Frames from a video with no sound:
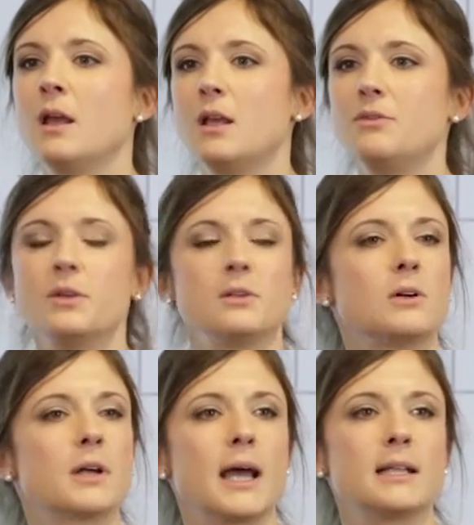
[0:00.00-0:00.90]
If you
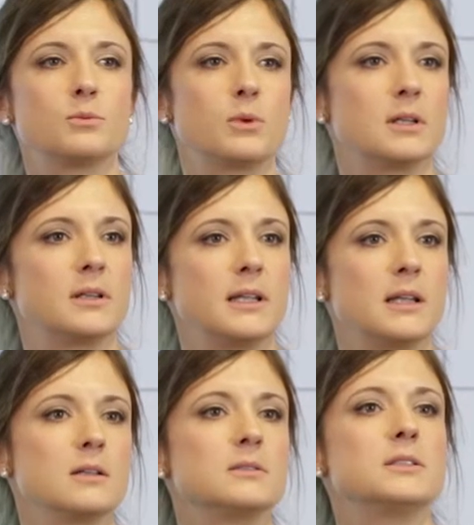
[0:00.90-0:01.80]
look at what the
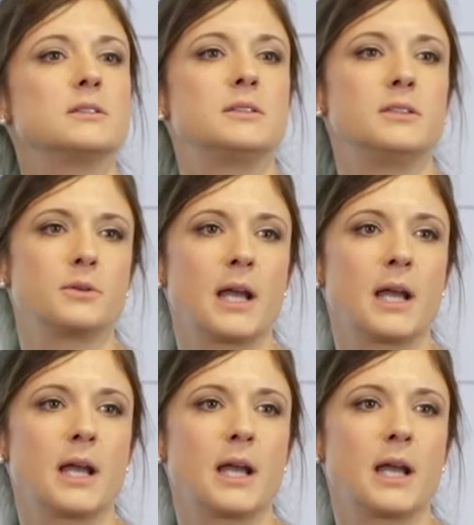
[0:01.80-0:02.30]
yield you